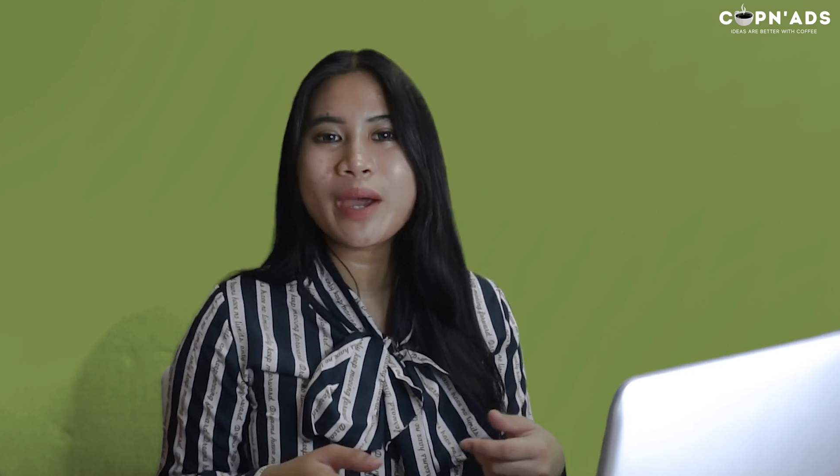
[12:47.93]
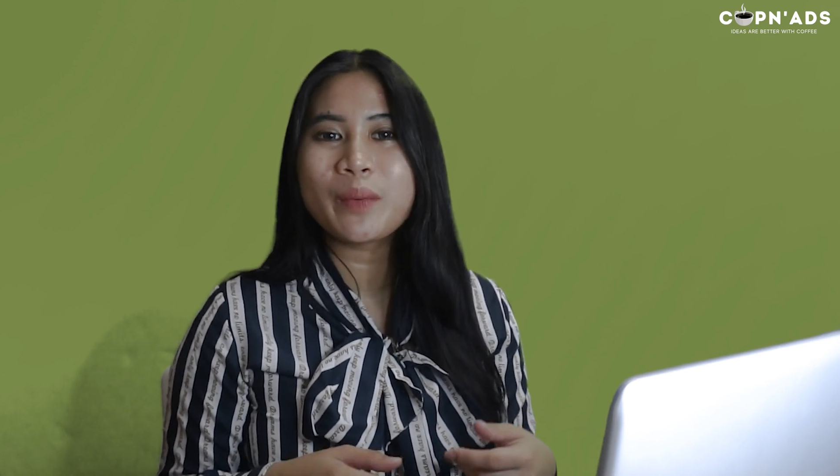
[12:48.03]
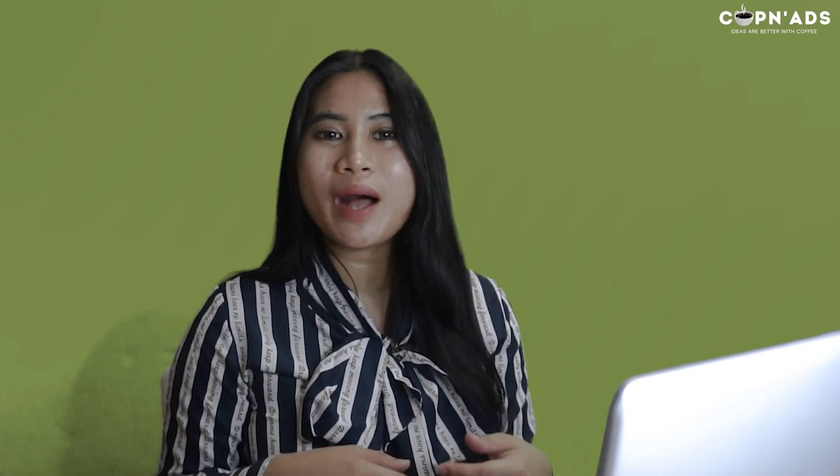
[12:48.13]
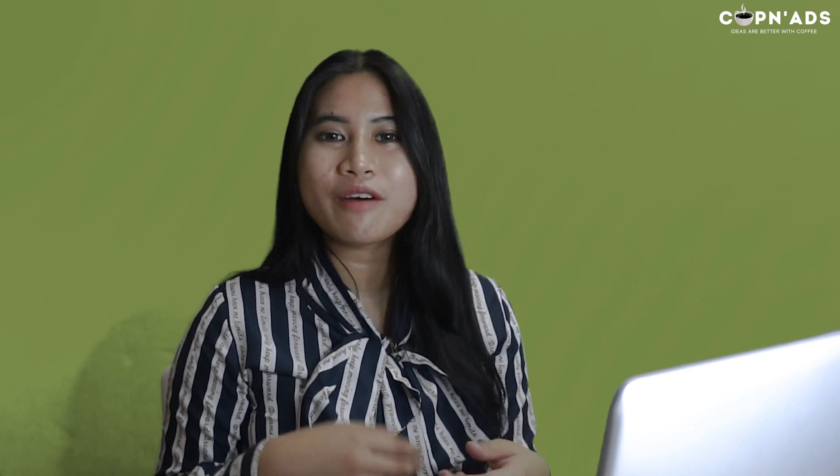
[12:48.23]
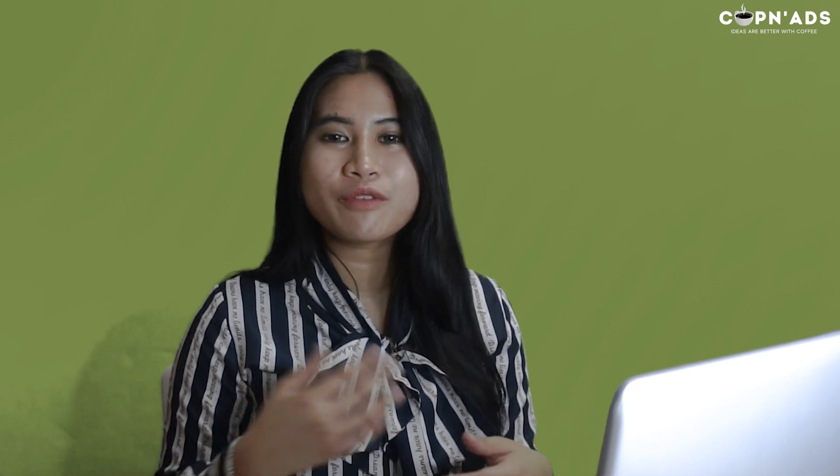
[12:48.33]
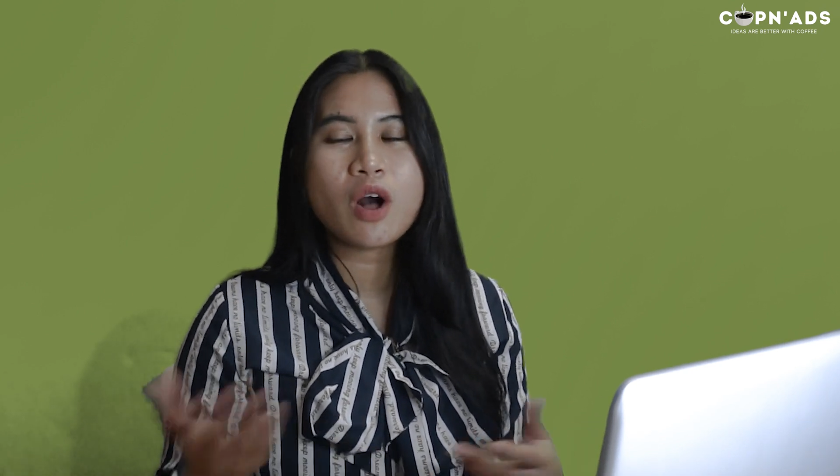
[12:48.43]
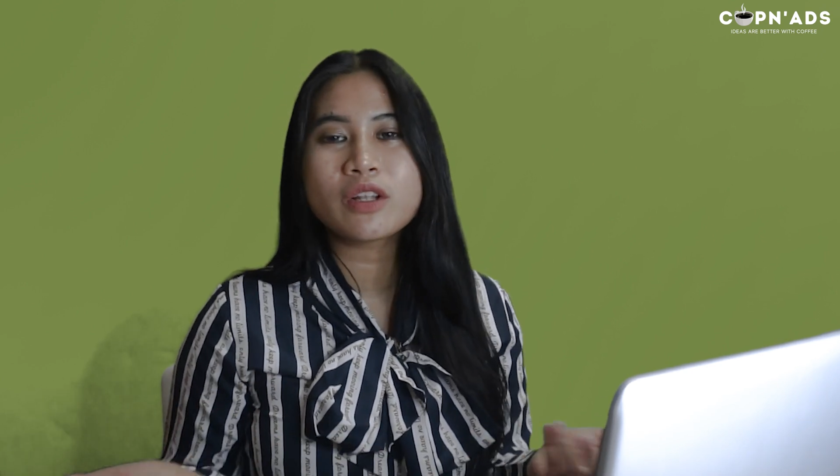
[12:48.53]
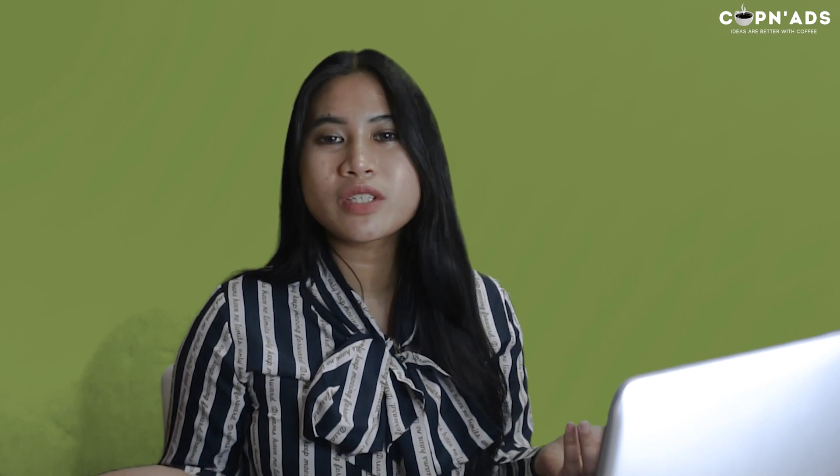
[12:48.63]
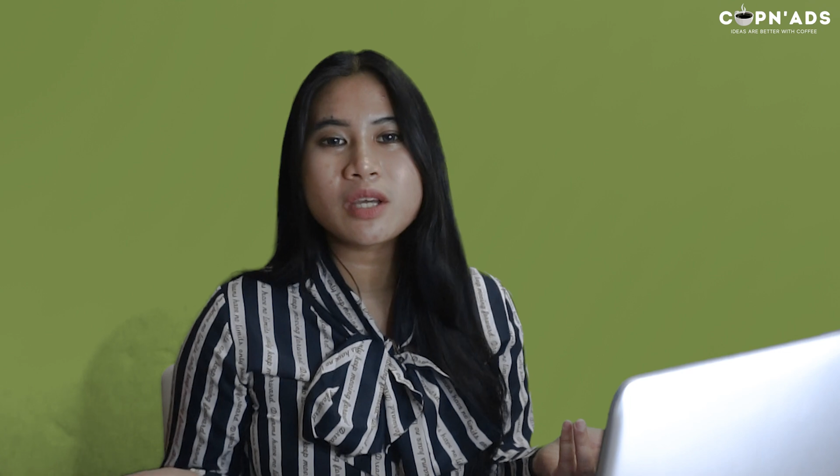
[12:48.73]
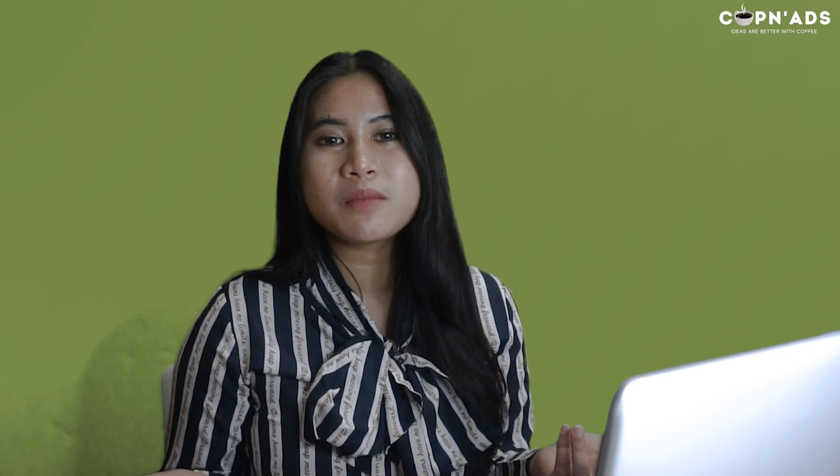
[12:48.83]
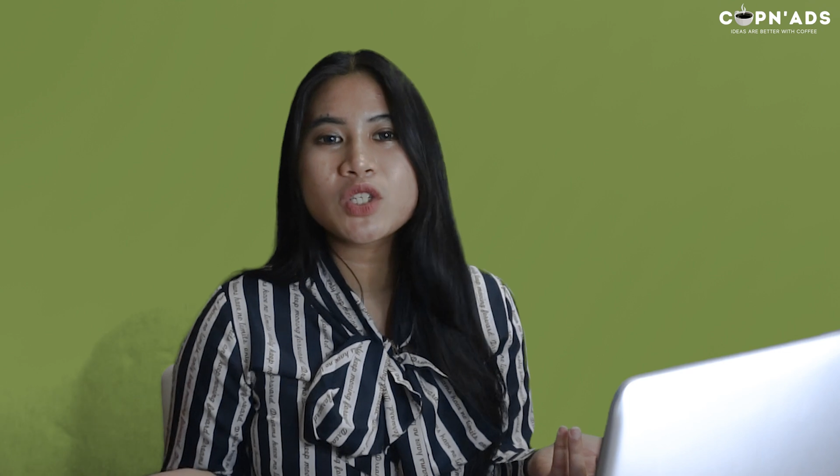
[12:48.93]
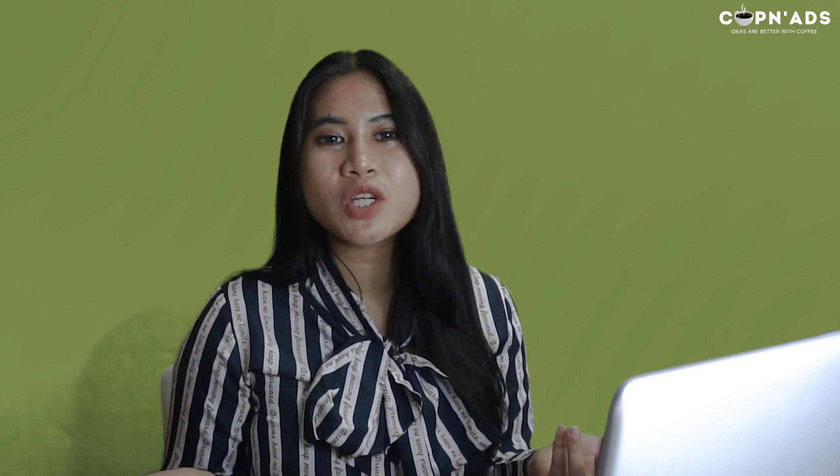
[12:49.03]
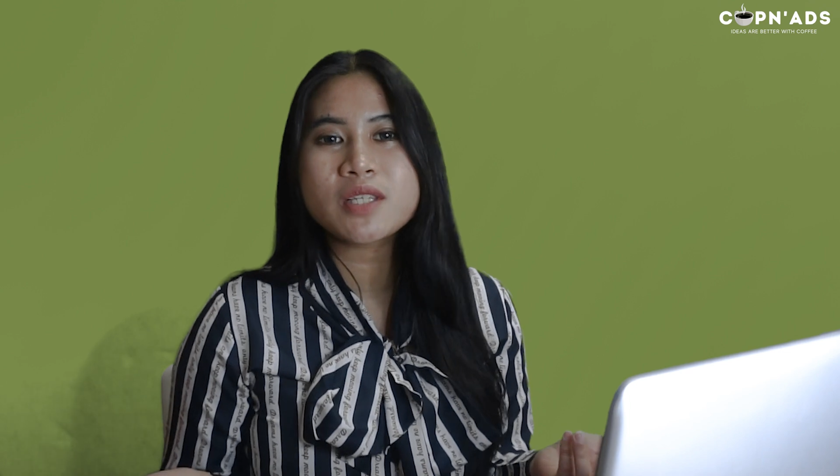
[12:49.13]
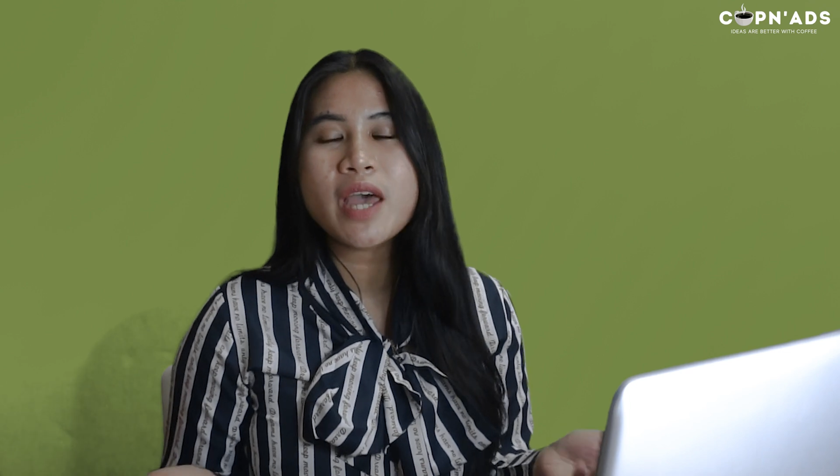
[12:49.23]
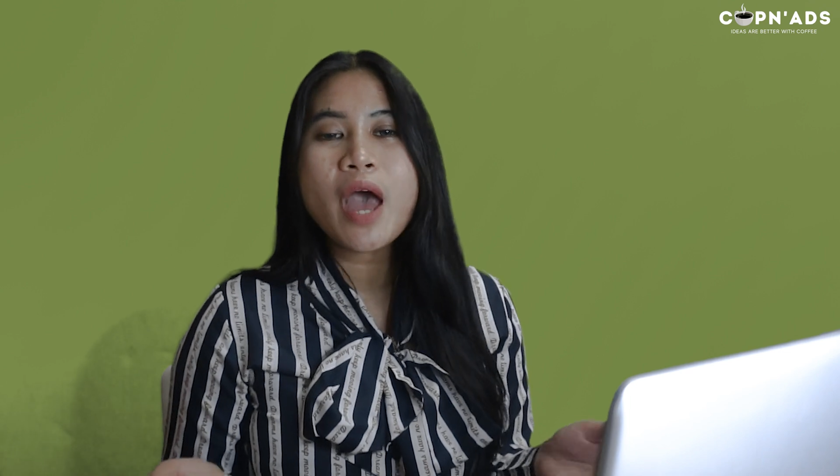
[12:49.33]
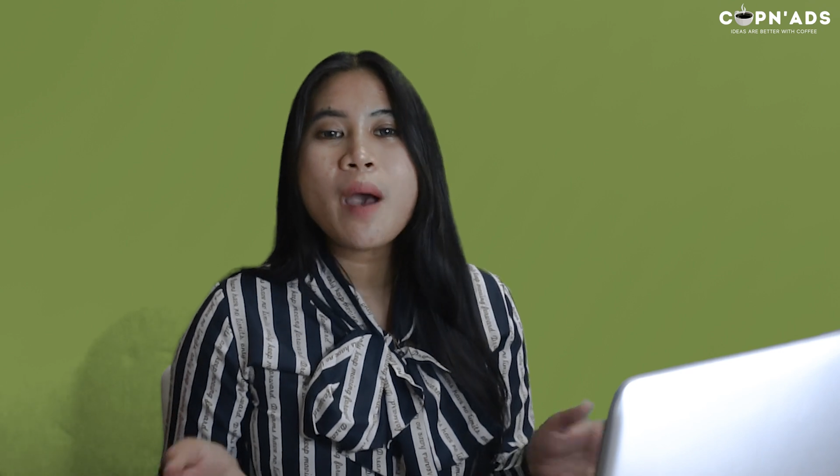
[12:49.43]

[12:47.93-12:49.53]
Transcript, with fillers: I will have colored images,